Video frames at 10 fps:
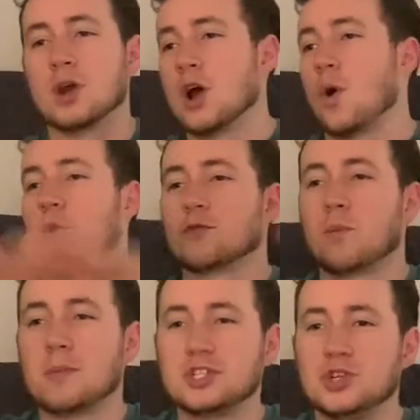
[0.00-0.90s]
or
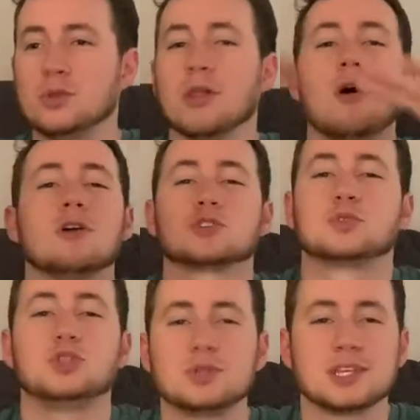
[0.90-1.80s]
what laws would
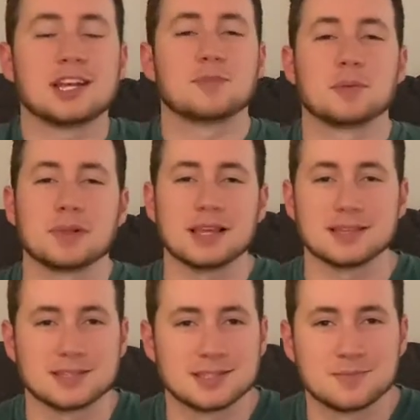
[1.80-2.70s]
you set up in
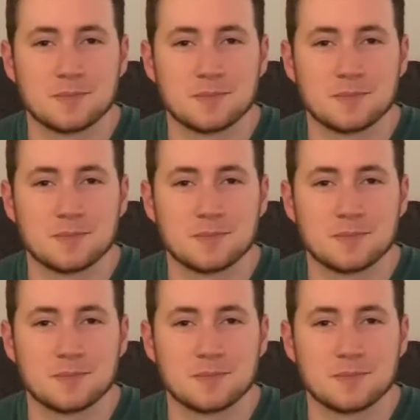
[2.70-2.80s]
place?